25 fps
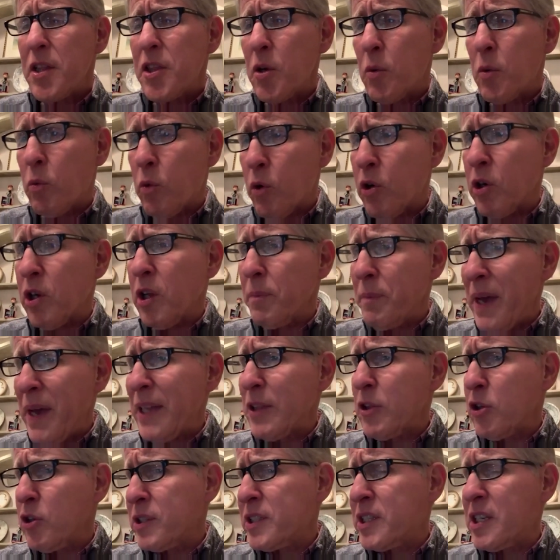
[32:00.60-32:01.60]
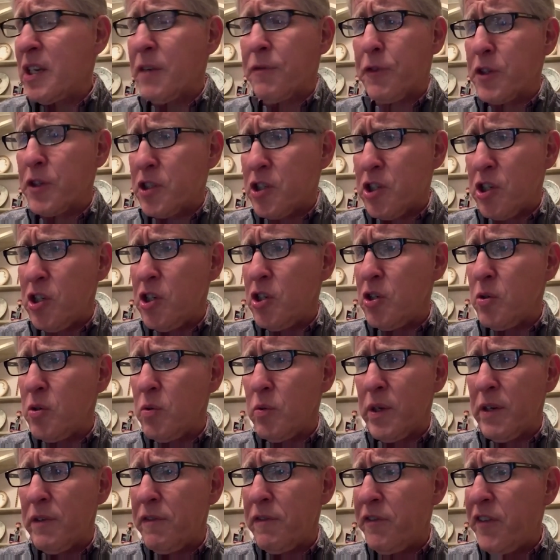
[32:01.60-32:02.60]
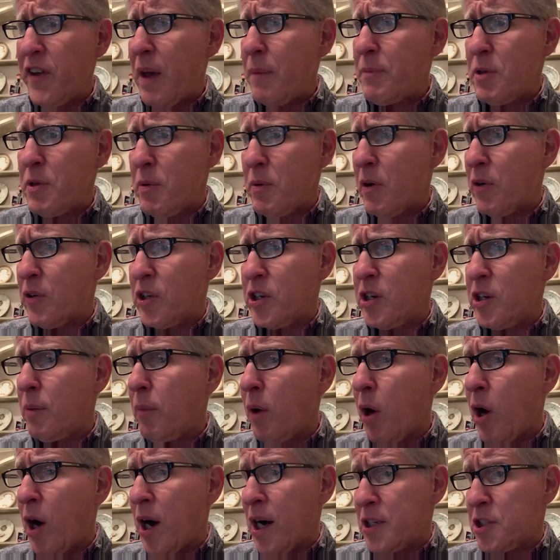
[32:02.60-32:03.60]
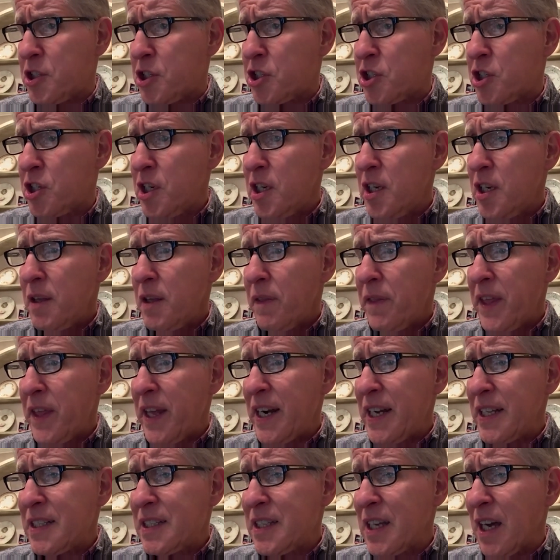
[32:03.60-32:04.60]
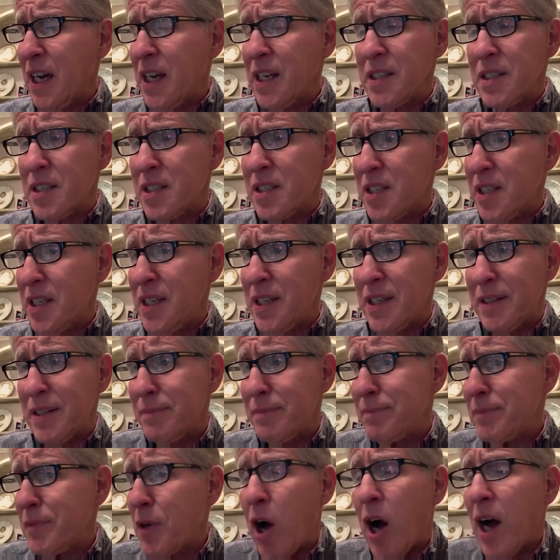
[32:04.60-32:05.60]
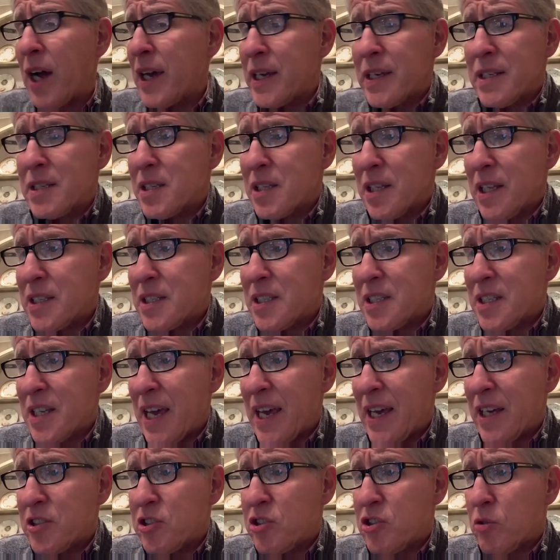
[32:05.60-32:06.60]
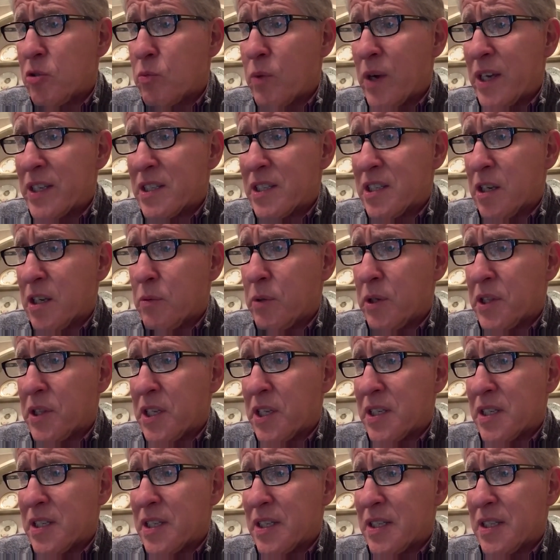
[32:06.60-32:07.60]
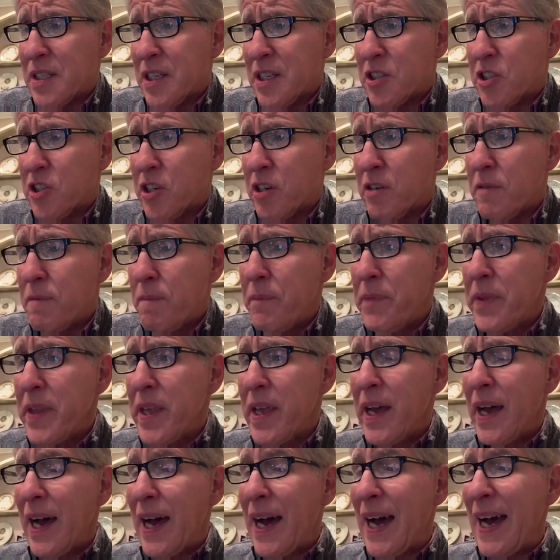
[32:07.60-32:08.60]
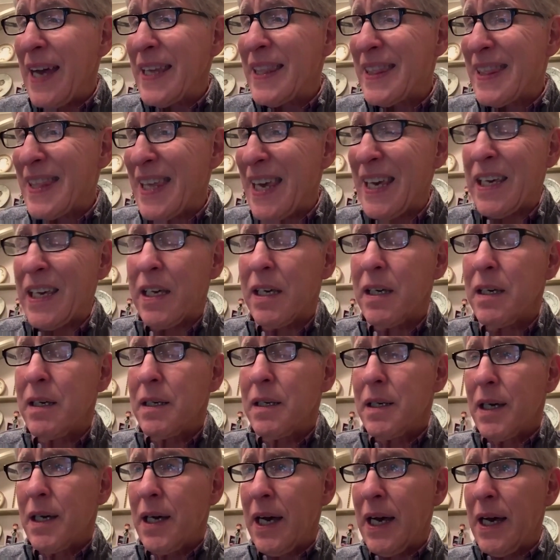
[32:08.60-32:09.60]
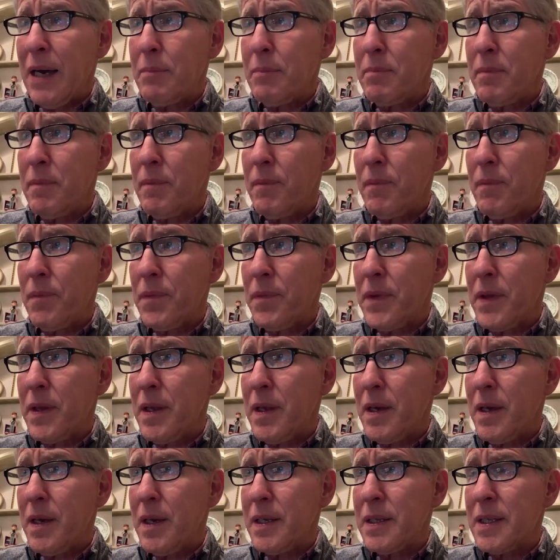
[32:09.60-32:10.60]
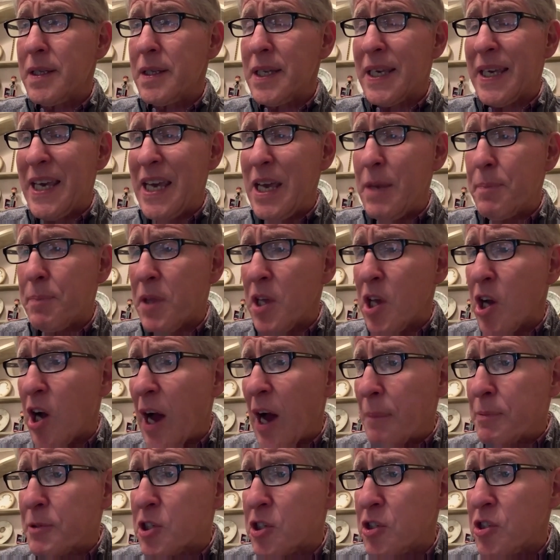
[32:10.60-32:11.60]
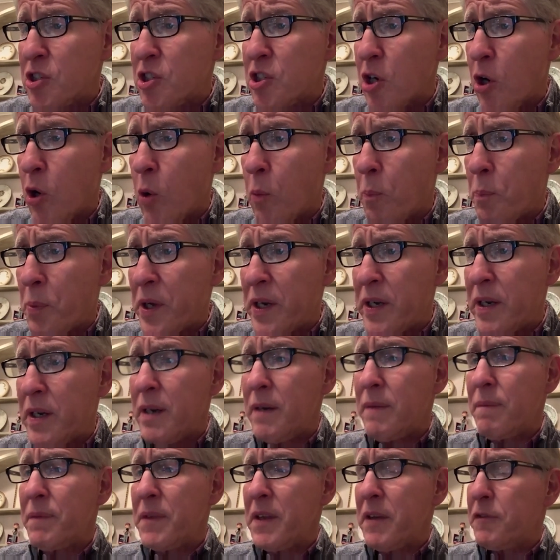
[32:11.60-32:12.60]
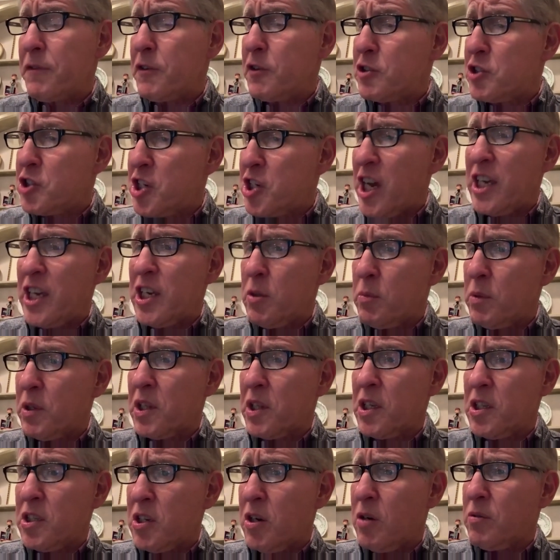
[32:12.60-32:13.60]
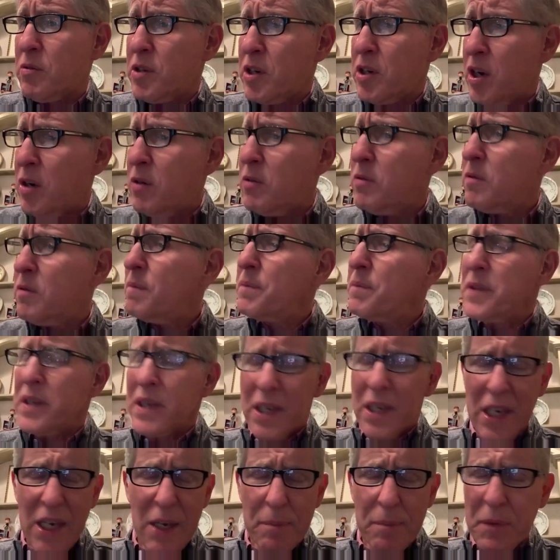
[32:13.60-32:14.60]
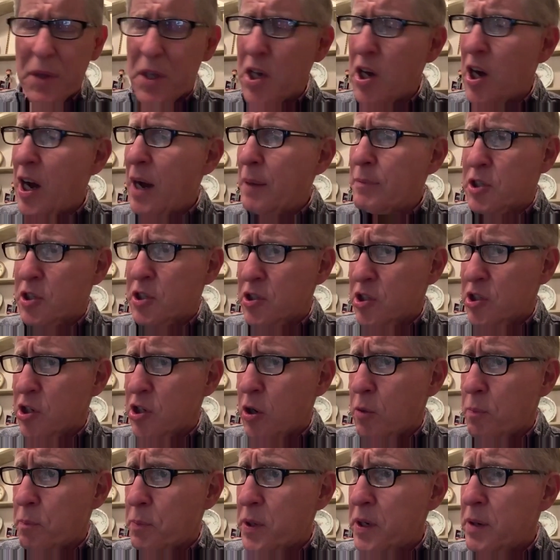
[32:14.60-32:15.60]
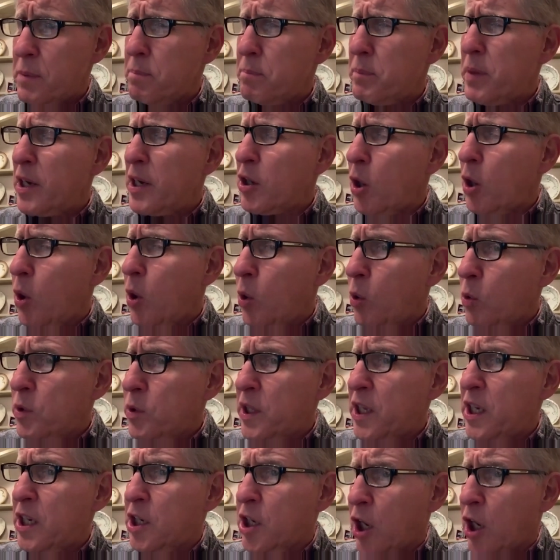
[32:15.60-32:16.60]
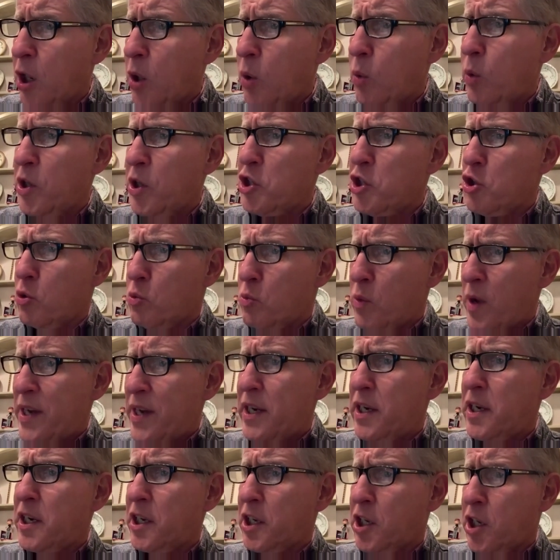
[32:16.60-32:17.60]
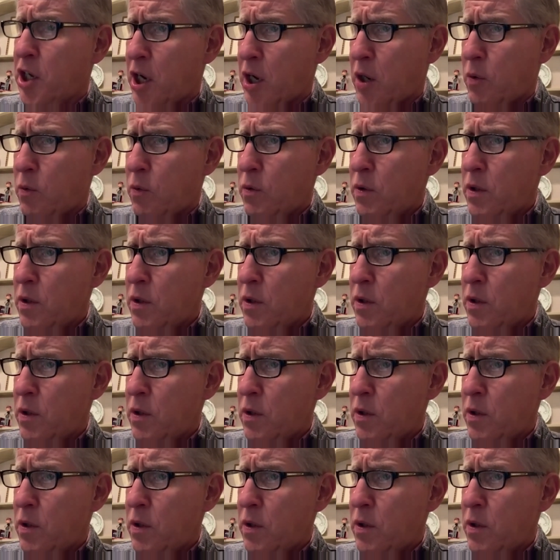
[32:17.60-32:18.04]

the world may look different to you in February or March than it does in August, let's say, as you're wrestling with this decision. I think to keep the options open, if you genuinely don't know, keep the options open, but only go when you're ready to go.